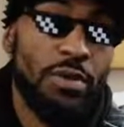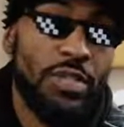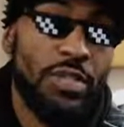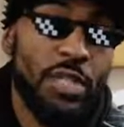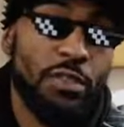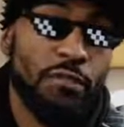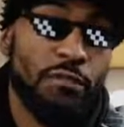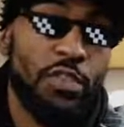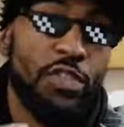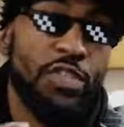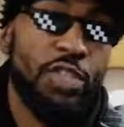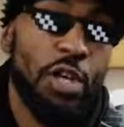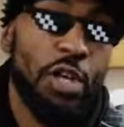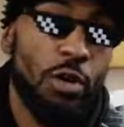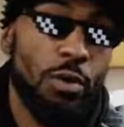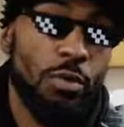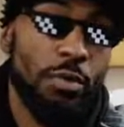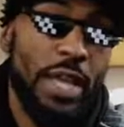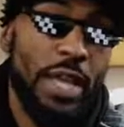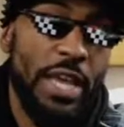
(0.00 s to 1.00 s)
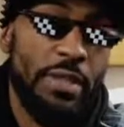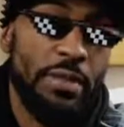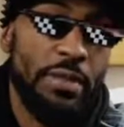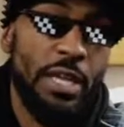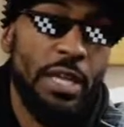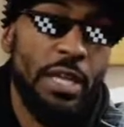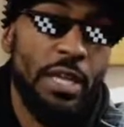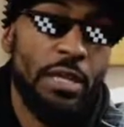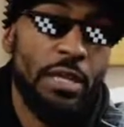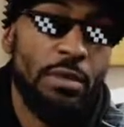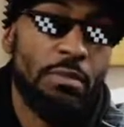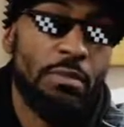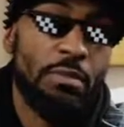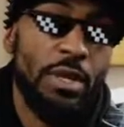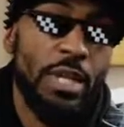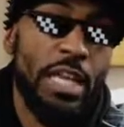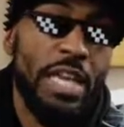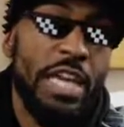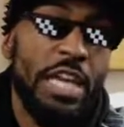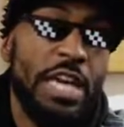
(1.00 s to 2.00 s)
for sure, and then
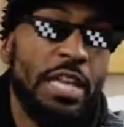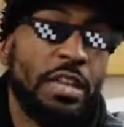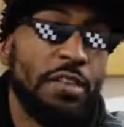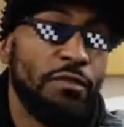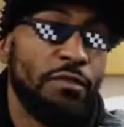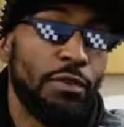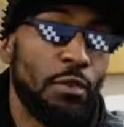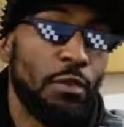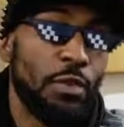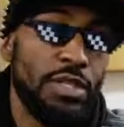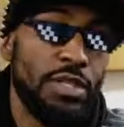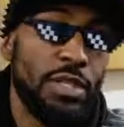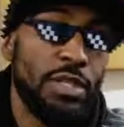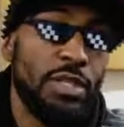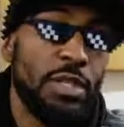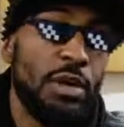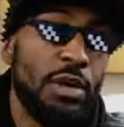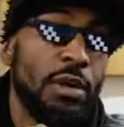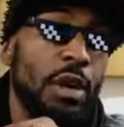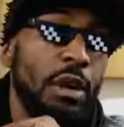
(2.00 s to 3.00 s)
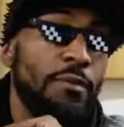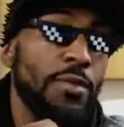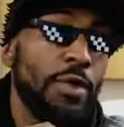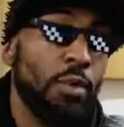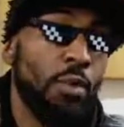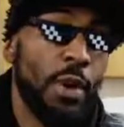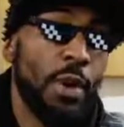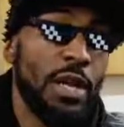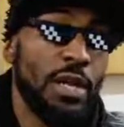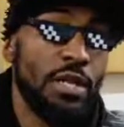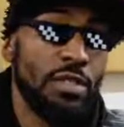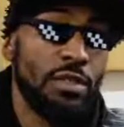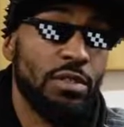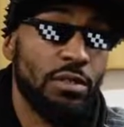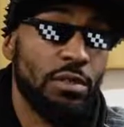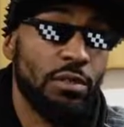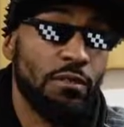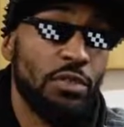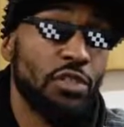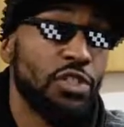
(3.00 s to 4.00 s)
influences of the West
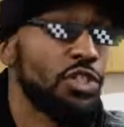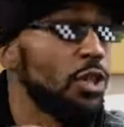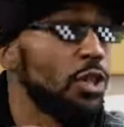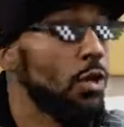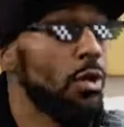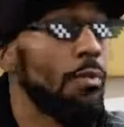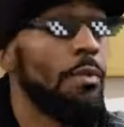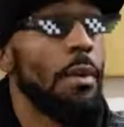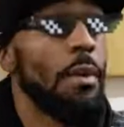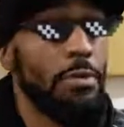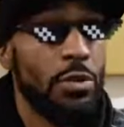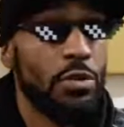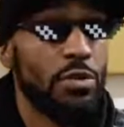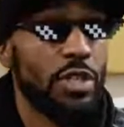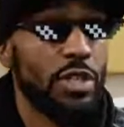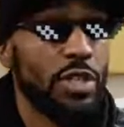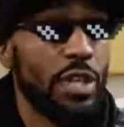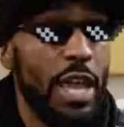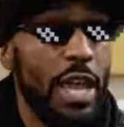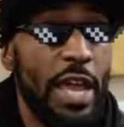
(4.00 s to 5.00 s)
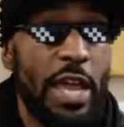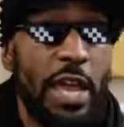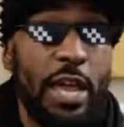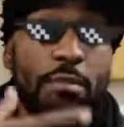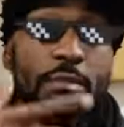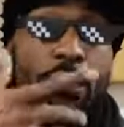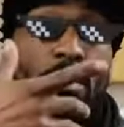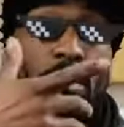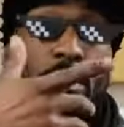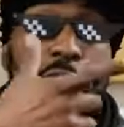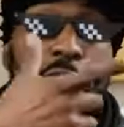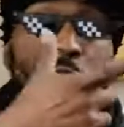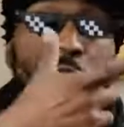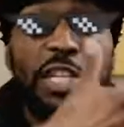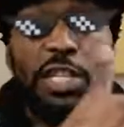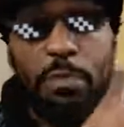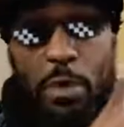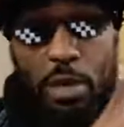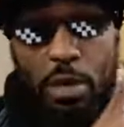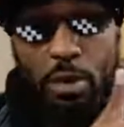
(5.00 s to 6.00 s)
for sure in my music and
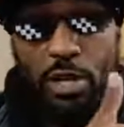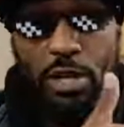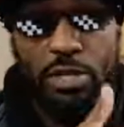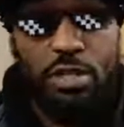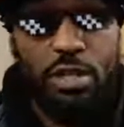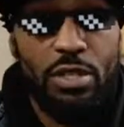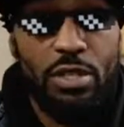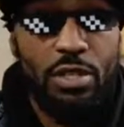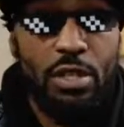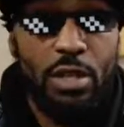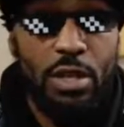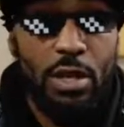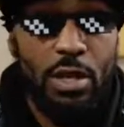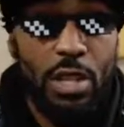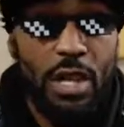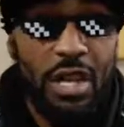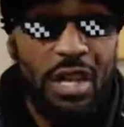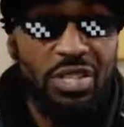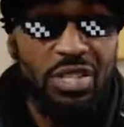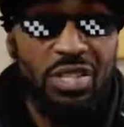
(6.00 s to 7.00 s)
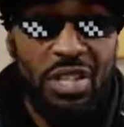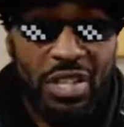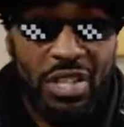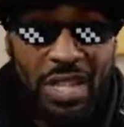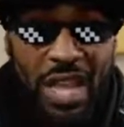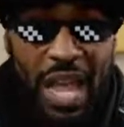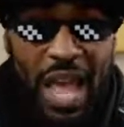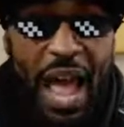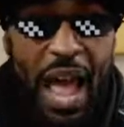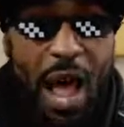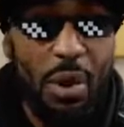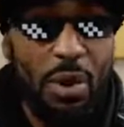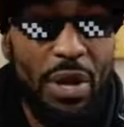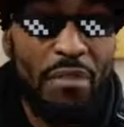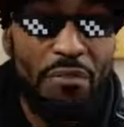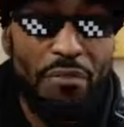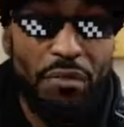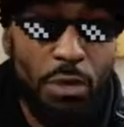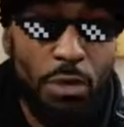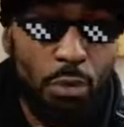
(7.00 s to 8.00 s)
experiences, and just how
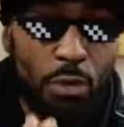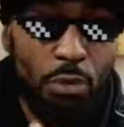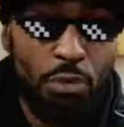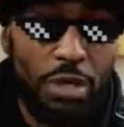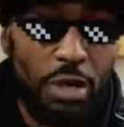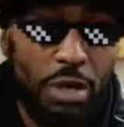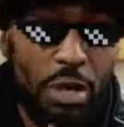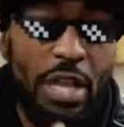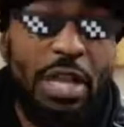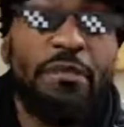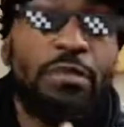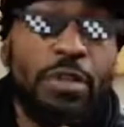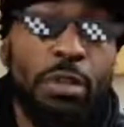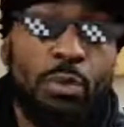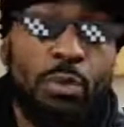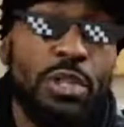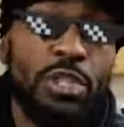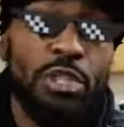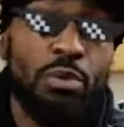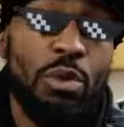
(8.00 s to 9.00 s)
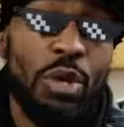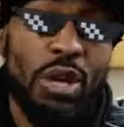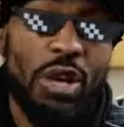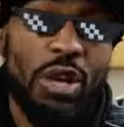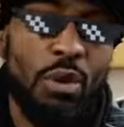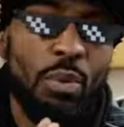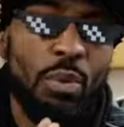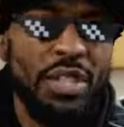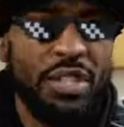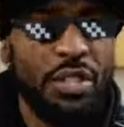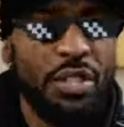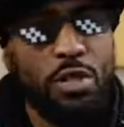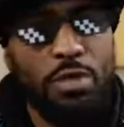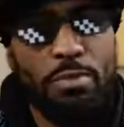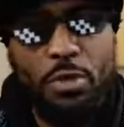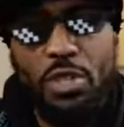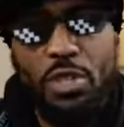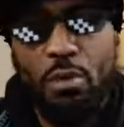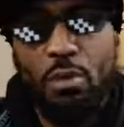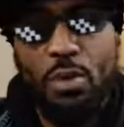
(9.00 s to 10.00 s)
influential West Coast
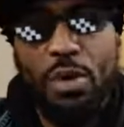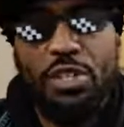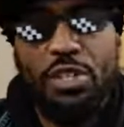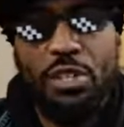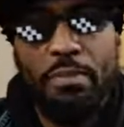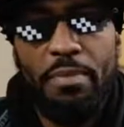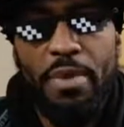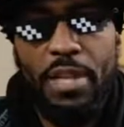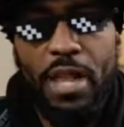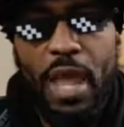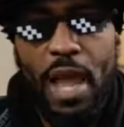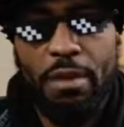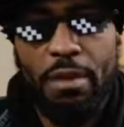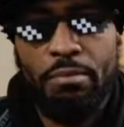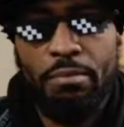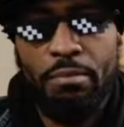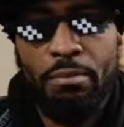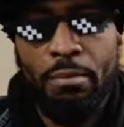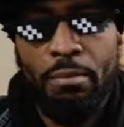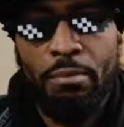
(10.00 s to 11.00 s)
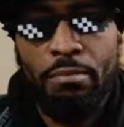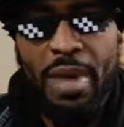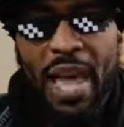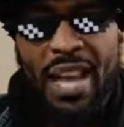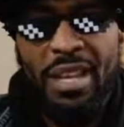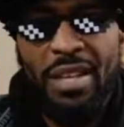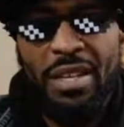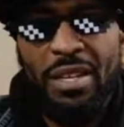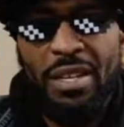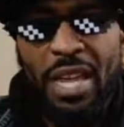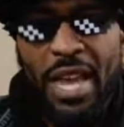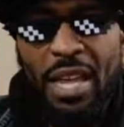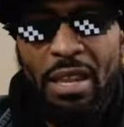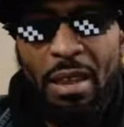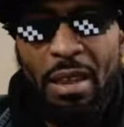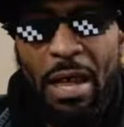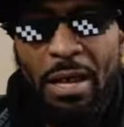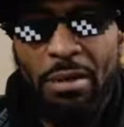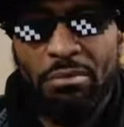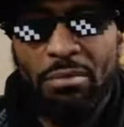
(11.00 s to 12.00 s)
music was to me. Like back in the day,
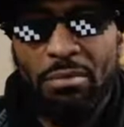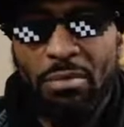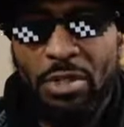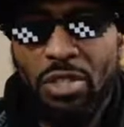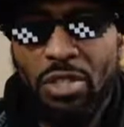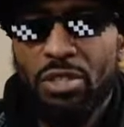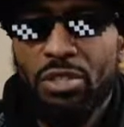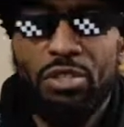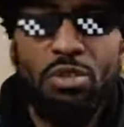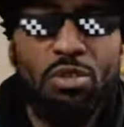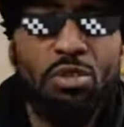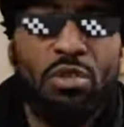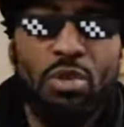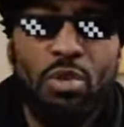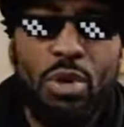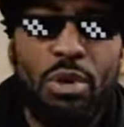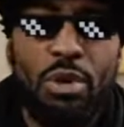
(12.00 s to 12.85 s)
like this is a true story.